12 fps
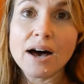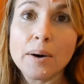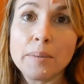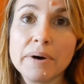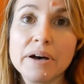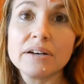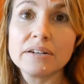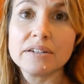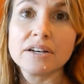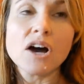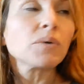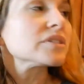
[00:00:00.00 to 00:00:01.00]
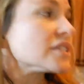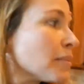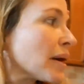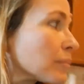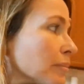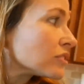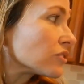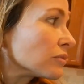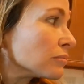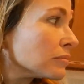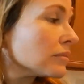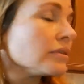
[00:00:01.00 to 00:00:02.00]
um, oh, it's in the back
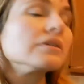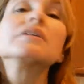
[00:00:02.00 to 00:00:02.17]
bedroom.